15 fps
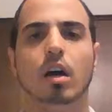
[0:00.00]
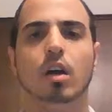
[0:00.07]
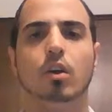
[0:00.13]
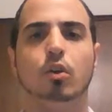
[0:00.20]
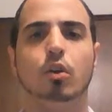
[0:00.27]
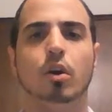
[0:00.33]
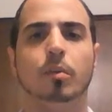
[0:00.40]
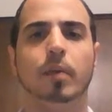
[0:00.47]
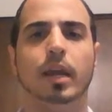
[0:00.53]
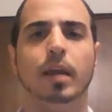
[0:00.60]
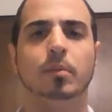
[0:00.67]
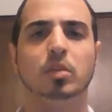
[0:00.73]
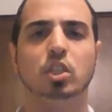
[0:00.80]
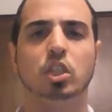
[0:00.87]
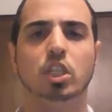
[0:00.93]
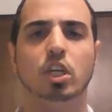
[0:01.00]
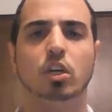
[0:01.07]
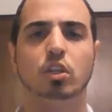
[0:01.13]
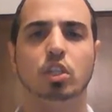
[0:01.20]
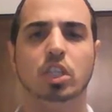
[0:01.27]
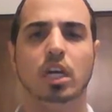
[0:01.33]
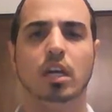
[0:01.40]
How you doing? My name is
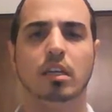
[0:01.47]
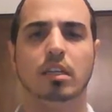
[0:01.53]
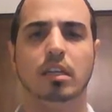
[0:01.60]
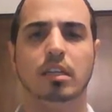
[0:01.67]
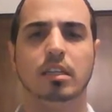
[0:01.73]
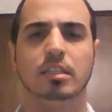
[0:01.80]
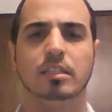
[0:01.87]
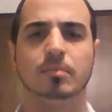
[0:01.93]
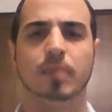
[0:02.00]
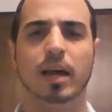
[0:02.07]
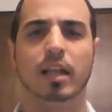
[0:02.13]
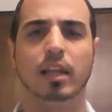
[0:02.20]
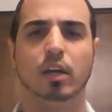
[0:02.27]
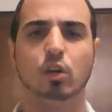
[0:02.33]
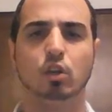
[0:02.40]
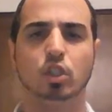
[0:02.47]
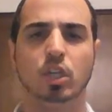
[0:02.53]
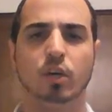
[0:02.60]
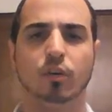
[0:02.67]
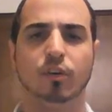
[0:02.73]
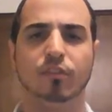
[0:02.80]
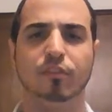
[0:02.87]
Gio Gionta and this is my Legal
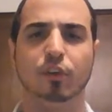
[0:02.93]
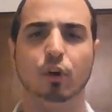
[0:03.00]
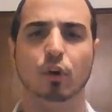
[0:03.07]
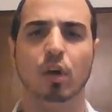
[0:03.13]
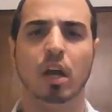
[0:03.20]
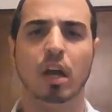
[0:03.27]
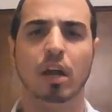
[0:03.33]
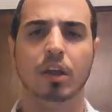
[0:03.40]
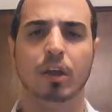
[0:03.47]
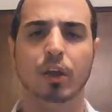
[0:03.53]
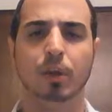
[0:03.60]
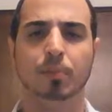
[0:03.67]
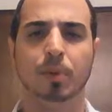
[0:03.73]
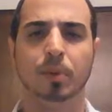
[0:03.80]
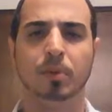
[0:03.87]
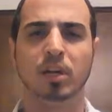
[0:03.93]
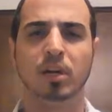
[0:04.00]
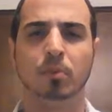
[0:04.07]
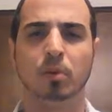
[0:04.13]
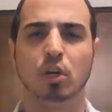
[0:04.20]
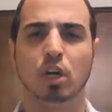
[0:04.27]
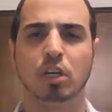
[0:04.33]
Shield review. Now you probably
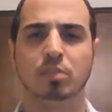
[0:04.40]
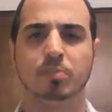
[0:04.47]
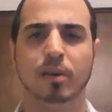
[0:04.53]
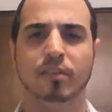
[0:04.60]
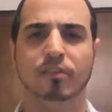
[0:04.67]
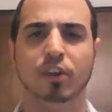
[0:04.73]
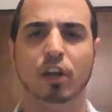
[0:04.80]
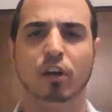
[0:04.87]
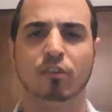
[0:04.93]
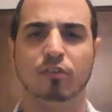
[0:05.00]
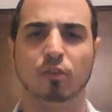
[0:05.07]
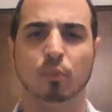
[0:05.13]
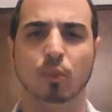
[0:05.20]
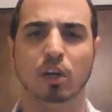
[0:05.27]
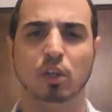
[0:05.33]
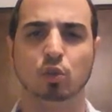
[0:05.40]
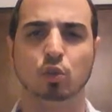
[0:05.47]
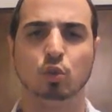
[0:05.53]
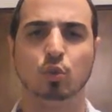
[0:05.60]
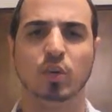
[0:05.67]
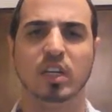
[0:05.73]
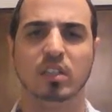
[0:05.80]
come across my video for one or
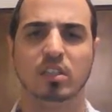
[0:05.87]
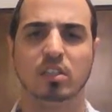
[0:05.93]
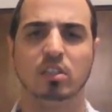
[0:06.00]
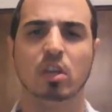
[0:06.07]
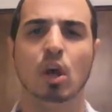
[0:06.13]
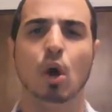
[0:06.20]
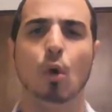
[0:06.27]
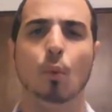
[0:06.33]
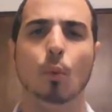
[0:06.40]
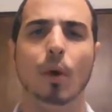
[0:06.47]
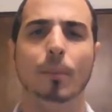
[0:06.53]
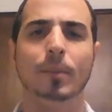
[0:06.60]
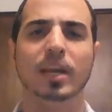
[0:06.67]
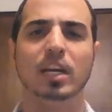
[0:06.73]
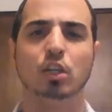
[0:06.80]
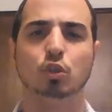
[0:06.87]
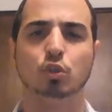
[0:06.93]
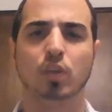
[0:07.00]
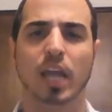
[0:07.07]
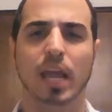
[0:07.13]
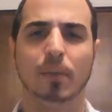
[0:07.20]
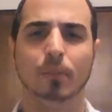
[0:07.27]
two reasons. One because
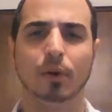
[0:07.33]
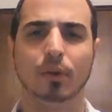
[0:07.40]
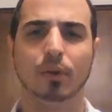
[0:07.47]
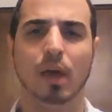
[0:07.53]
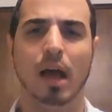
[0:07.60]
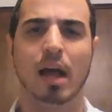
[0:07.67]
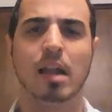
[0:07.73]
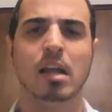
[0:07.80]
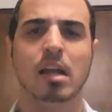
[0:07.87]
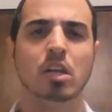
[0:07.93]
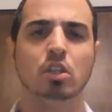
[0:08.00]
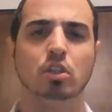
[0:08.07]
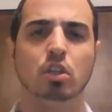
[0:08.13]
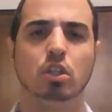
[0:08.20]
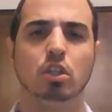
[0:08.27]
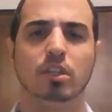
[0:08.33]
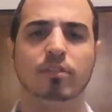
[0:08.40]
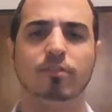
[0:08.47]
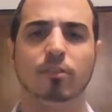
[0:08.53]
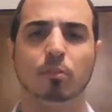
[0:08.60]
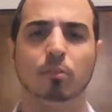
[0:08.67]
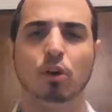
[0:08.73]
you came online
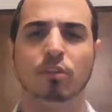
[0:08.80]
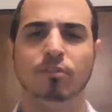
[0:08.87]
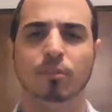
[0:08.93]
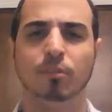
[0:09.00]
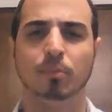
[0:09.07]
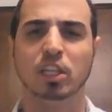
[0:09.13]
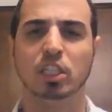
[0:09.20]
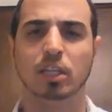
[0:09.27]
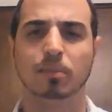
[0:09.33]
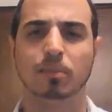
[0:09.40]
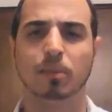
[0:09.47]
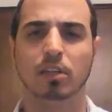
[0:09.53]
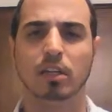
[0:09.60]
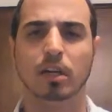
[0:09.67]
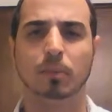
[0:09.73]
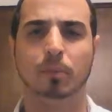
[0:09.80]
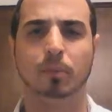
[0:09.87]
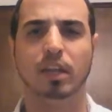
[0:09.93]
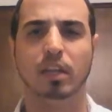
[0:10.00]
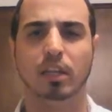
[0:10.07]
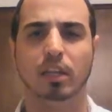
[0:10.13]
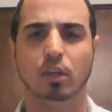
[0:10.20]
searching for more information about the
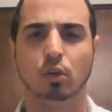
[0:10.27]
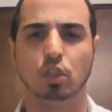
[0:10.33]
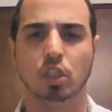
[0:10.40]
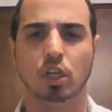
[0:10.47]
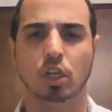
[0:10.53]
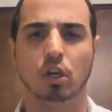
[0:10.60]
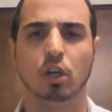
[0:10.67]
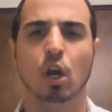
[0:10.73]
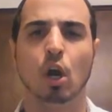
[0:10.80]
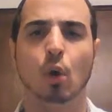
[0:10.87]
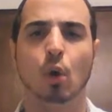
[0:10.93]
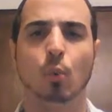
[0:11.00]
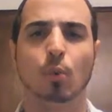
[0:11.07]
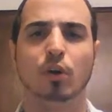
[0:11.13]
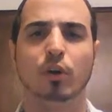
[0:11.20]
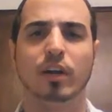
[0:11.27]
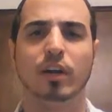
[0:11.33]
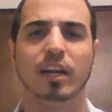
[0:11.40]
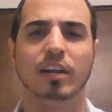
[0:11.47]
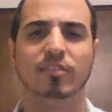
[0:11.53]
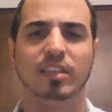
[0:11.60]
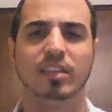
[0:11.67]
company Legal Shield,
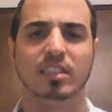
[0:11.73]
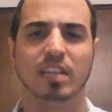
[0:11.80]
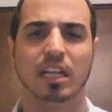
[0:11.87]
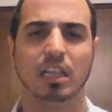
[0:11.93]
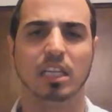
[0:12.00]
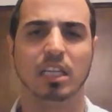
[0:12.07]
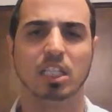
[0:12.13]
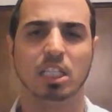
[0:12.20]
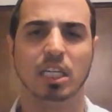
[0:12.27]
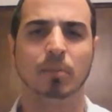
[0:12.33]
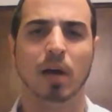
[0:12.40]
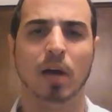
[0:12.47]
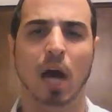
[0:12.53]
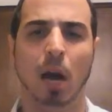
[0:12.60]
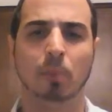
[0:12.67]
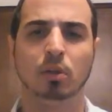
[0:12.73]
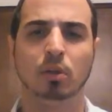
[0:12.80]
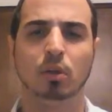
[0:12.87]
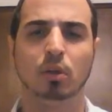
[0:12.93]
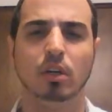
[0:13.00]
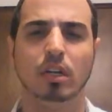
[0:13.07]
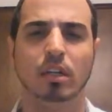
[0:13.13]
wondering if it's a legitimate
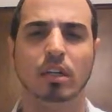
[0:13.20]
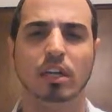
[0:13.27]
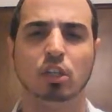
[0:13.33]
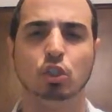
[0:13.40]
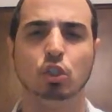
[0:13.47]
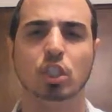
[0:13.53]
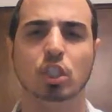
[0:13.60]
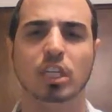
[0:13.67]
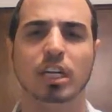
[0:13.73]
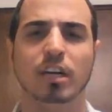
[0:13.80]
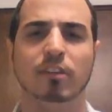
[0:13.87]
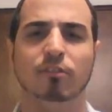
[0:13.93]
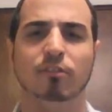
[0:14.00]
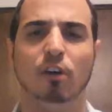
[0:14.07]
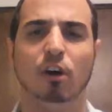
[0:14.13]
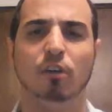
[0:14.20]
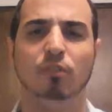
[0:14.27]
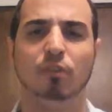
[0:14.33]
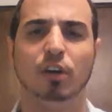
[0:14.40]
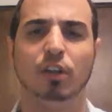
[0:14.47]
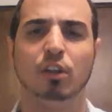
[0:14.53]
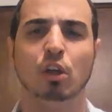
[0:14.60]
opportunity that you should get
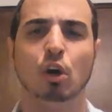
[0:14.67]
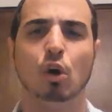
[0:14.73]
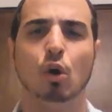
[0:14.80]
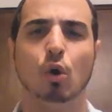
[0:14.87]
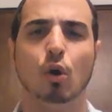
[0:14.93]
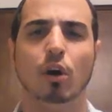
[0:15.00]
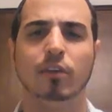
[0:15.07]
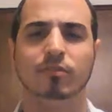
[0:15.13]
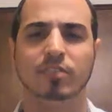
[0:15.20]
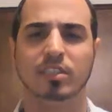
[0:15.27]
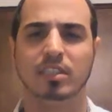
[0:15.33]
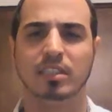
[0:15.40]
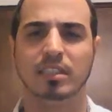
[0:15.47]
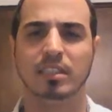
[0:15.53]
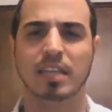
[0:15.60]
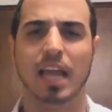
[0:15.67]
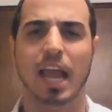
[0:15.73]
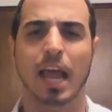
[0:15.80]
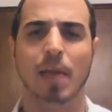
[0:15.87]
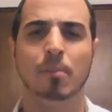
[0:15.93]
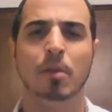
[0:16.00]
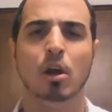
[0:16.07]
involved with or if it's a
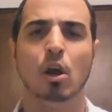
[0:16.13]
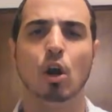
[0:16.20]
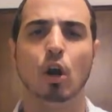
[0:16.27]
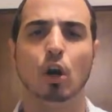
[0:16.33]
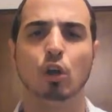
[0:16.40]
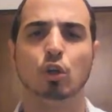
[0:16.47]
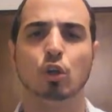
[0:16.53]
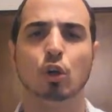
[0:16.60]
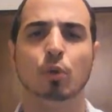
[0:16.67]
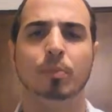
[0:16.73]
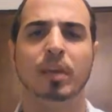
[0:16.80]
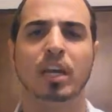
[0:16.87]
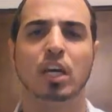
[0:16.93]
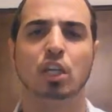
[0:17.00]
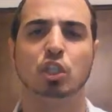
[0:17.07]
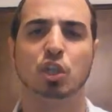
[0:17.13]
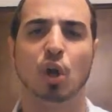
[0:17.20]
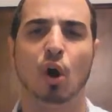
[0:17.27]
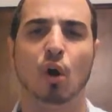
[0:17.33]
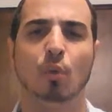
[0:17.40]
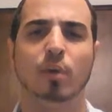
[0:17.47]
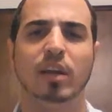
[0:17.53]
scam, or two because you're
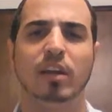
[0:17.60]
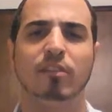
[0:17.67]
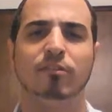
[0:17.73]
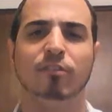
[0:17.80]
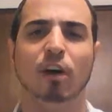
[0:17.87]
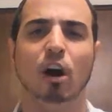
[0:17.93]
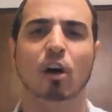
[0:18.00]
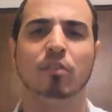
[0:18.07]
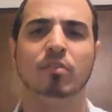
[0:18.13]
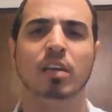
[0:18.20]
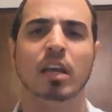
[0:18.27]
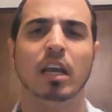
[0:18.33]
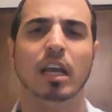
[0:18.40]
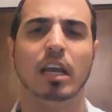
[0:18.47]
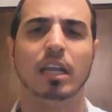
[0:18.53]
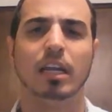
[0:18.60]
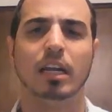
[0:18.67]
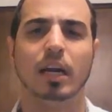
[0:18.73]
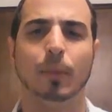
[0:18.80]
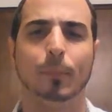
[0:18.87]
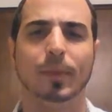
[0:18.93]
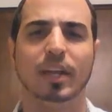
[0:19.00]
already involved in the
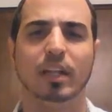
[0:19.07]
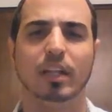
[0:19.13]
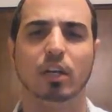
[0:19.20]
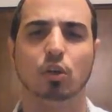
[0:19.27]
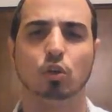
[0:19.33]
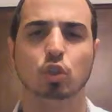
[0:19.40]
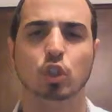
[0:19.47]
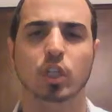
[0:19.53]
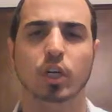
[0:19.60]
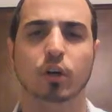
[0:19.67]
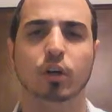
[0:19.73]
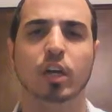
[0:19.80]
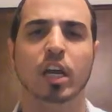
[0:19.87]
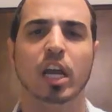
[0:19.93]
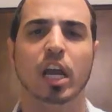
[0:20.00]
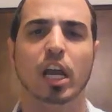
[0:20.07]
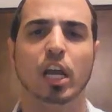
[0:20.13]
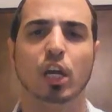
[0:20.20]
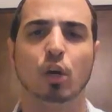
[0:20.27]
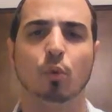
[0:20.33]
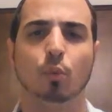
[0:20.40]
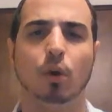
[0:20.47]
company Legal Shield
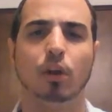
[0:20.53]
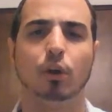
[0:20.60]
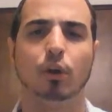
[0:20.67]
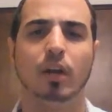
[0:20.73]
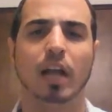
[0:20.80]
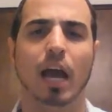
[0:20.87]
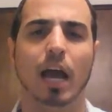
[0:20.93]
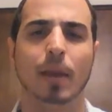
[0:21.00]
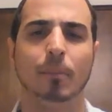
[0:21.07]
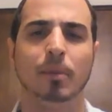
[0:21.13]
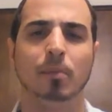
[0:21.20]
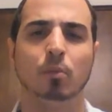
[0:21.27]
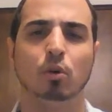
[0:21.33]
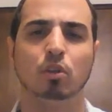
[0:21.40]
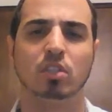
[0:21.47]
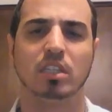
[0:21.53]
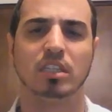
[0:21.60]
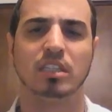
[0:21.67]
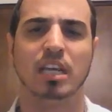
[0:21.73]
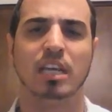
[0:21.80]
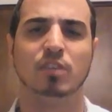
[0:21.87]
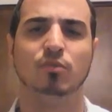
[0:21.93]
and you're wondering how to be more
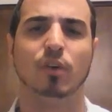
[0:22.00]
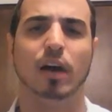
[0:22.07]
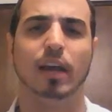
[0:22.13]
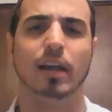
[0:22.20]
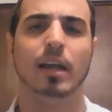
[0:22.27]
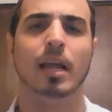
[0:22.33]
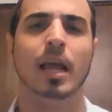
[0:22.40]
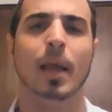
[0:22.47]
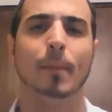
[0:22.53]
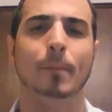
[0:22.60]
successful at it.